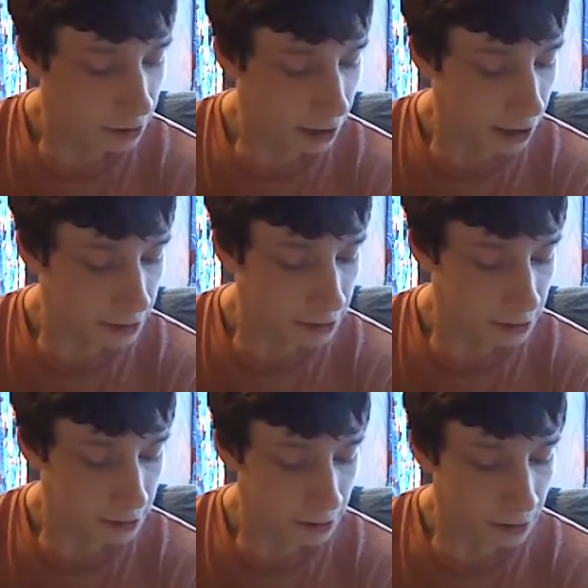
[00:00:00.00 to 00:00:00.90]

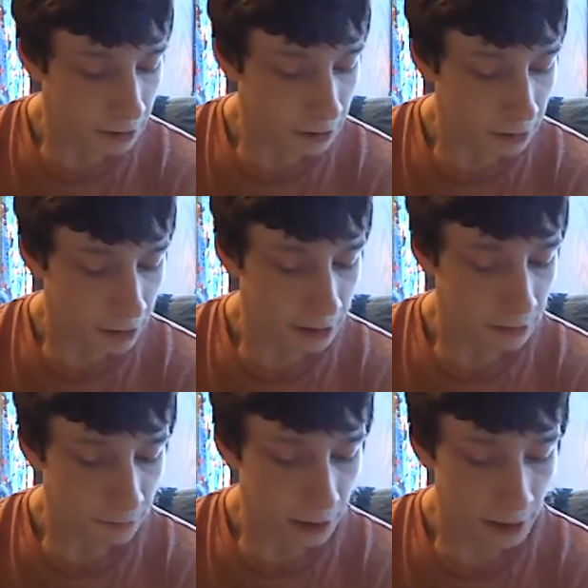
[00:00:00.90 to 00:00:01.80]
exes as a
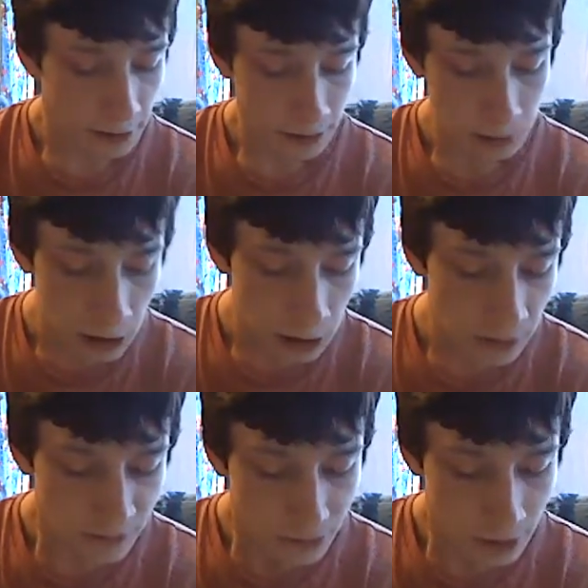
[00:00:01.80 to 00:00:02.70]
friend,
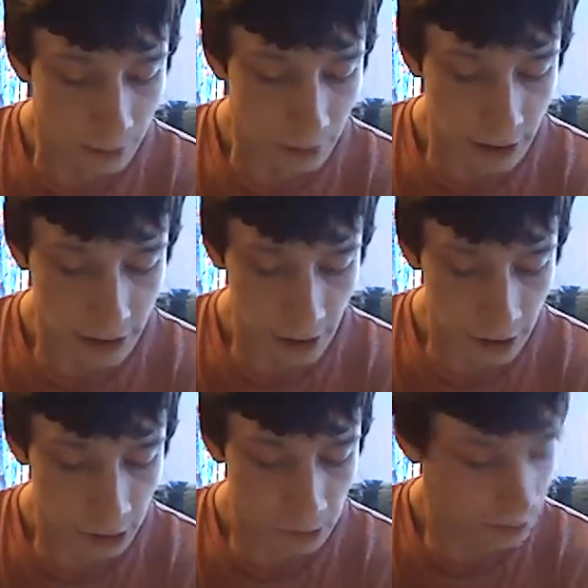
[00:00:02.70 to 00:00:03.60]
made this
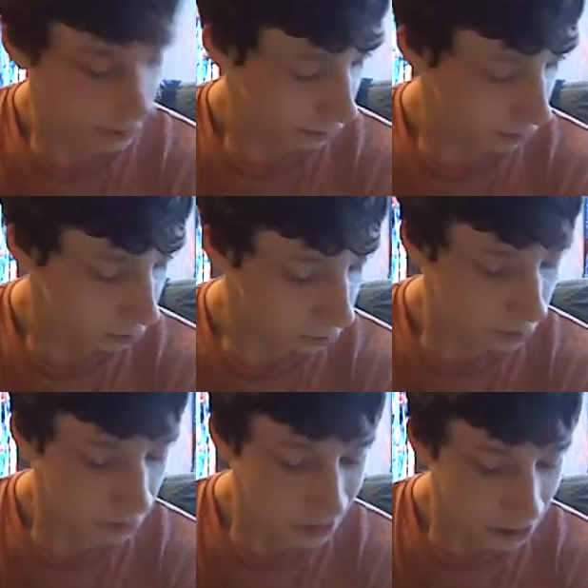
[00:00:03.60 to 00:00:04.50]
angel an asshole.
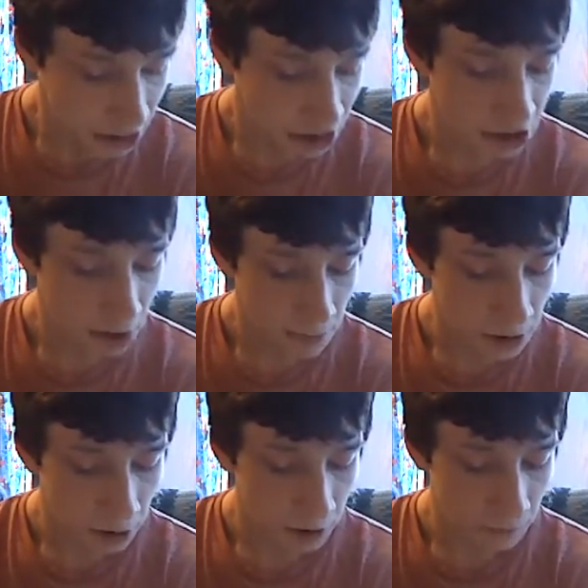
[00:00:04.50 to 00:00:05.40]
Stop
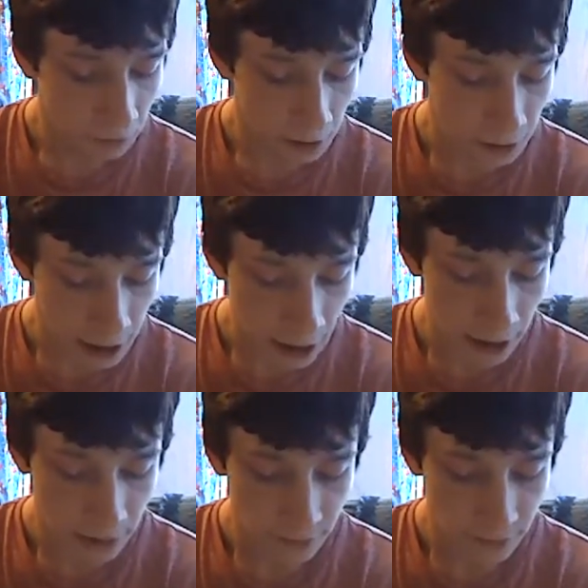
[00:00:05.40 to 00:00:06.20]
talking for that.